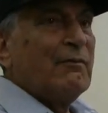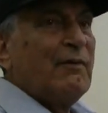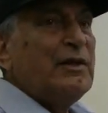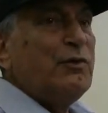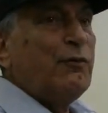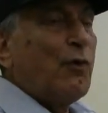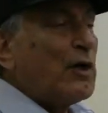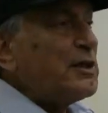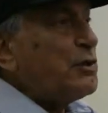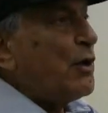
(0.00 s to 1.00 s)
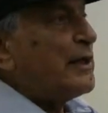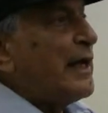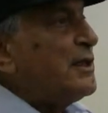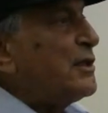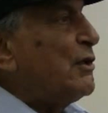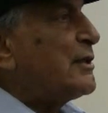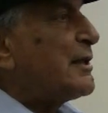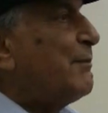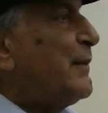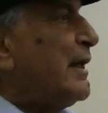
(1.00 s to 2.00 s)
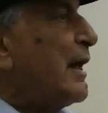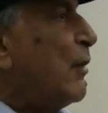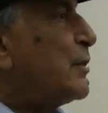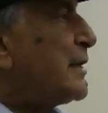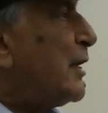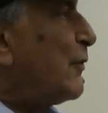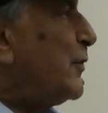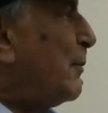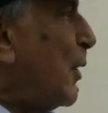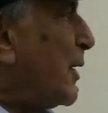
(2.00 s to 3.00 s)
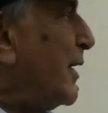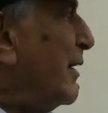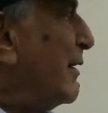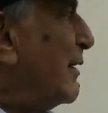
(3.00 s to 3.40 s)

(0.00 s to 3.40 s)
When you focus your attention on something outside of your body,